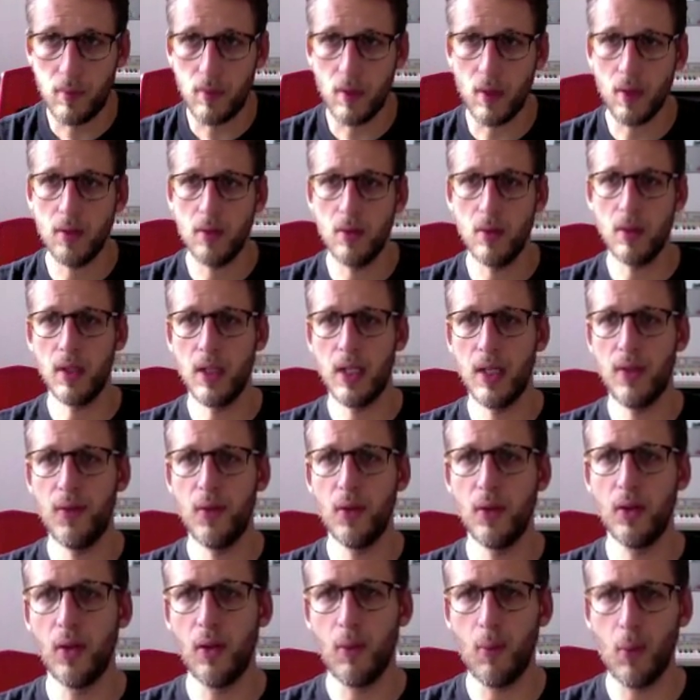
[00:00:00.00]
So to give you
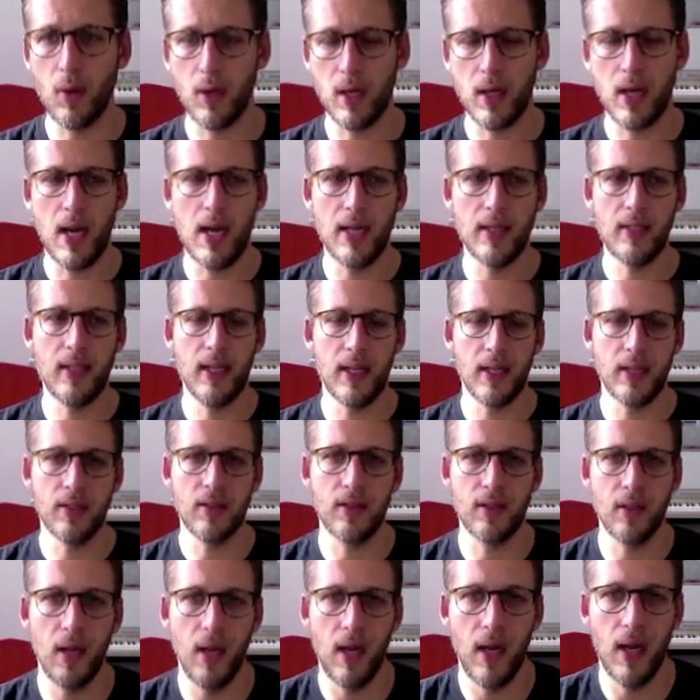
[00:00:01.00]
a little more
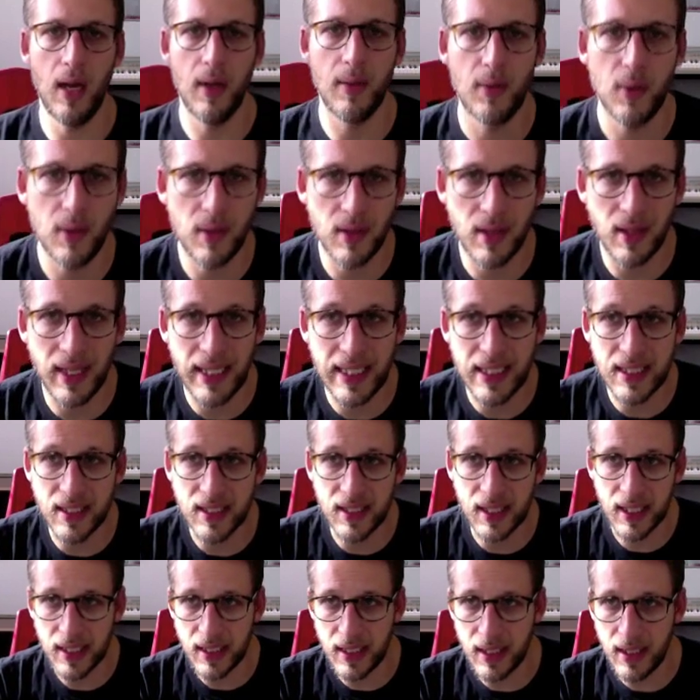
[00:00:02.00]
context, during the late
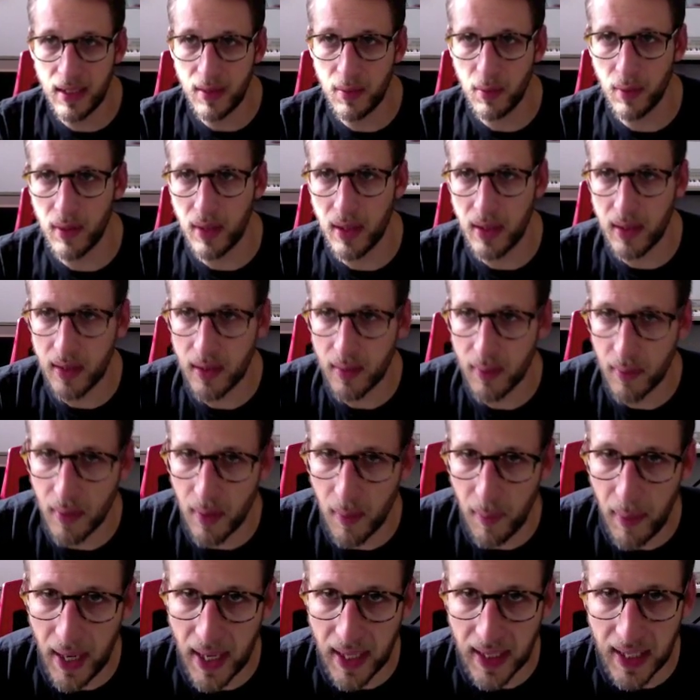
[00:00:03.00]
60s, when the
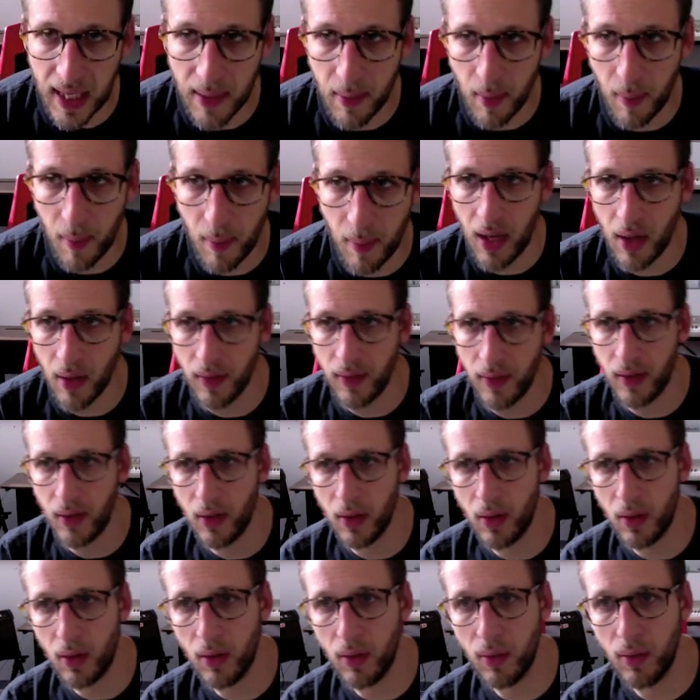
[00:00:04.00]
band came about,
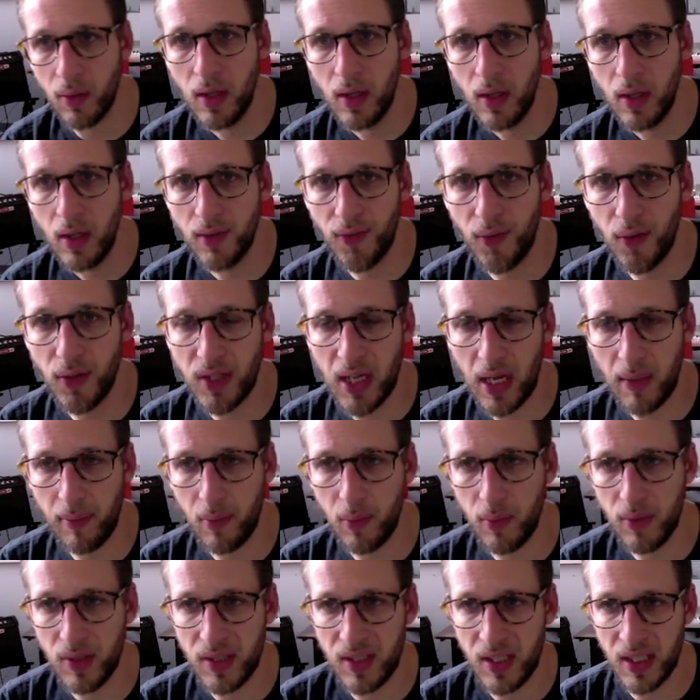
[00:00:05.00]
their first
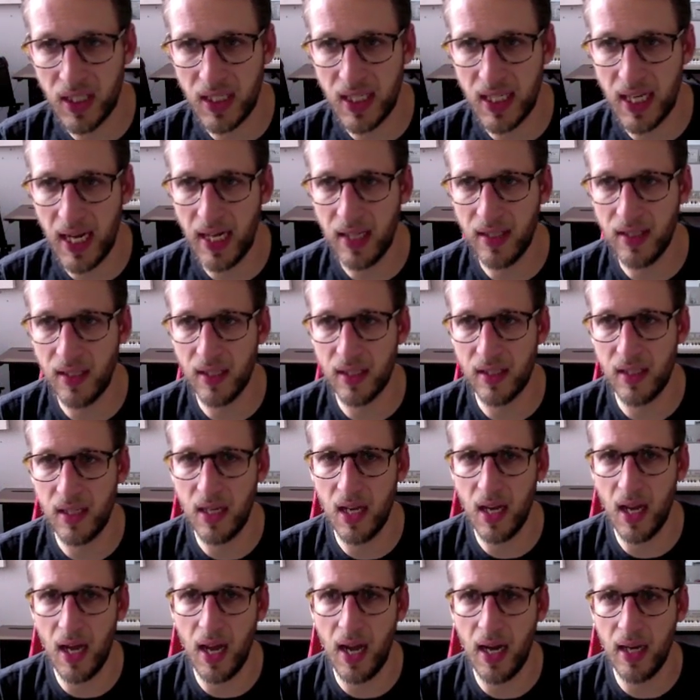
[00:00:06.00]
album was 68,
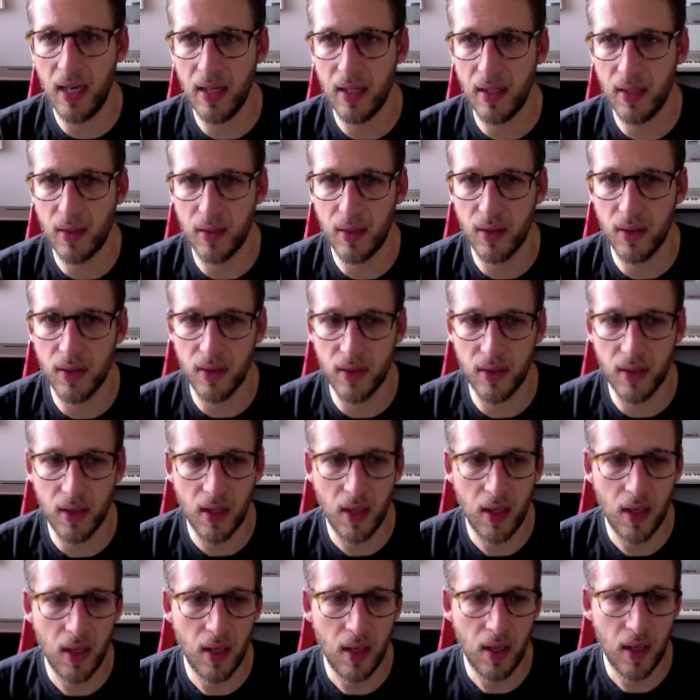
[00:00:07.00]
69, and this is
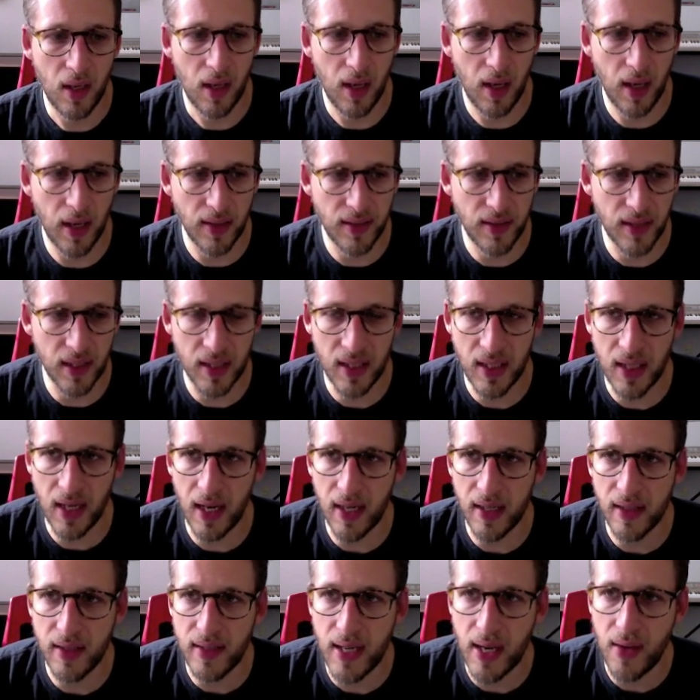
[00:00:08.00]

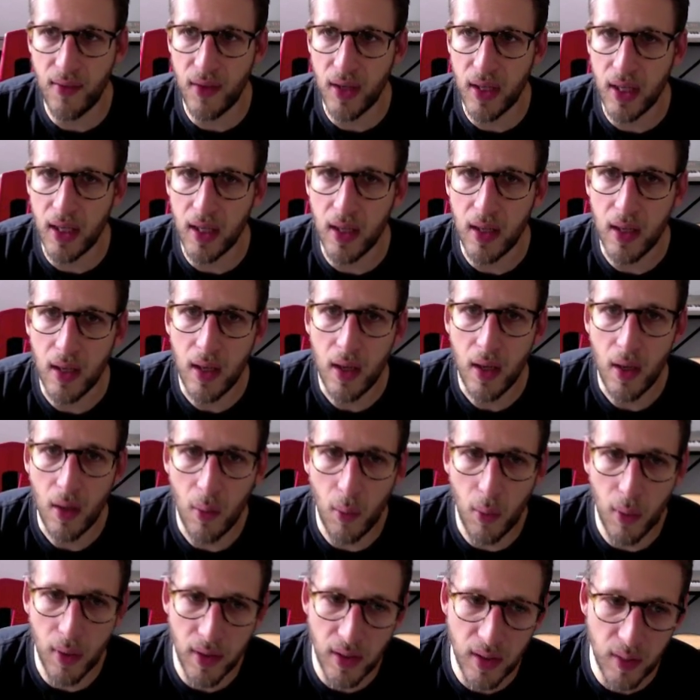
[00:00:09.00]
69, 70
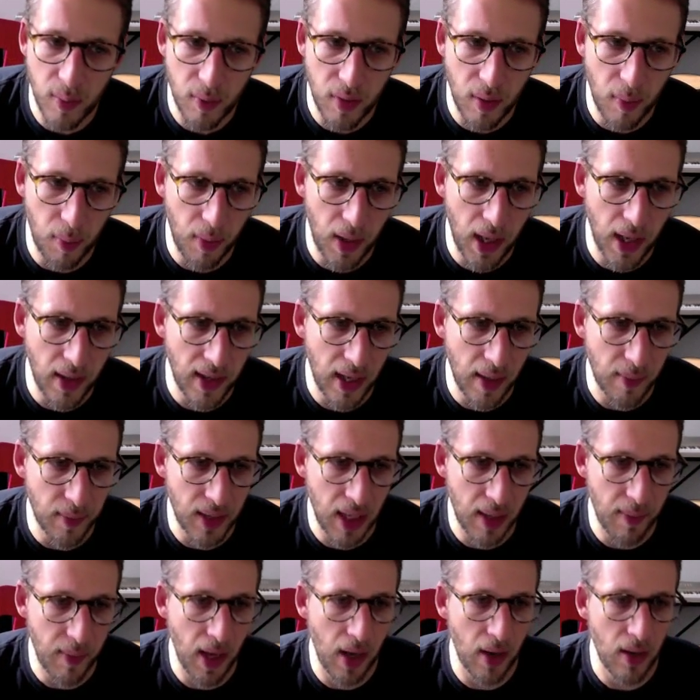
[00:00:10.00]
when the Brown album
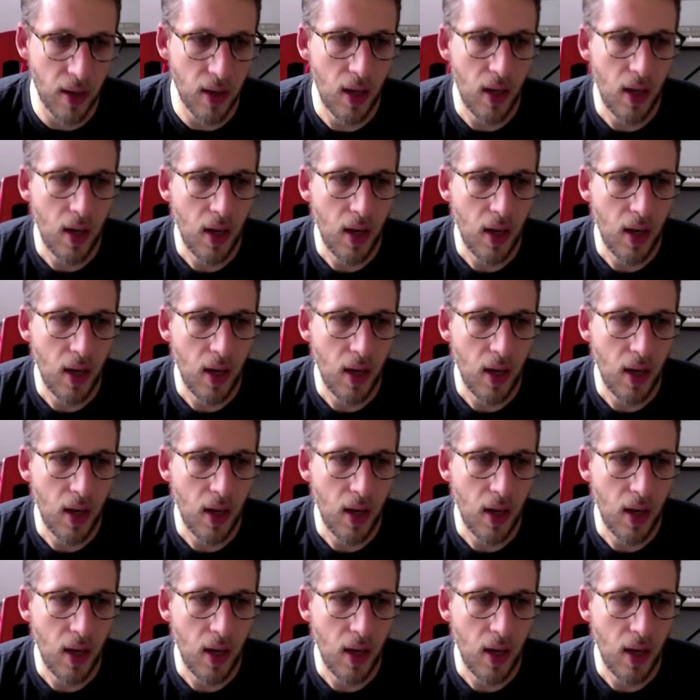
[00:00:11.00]
came out.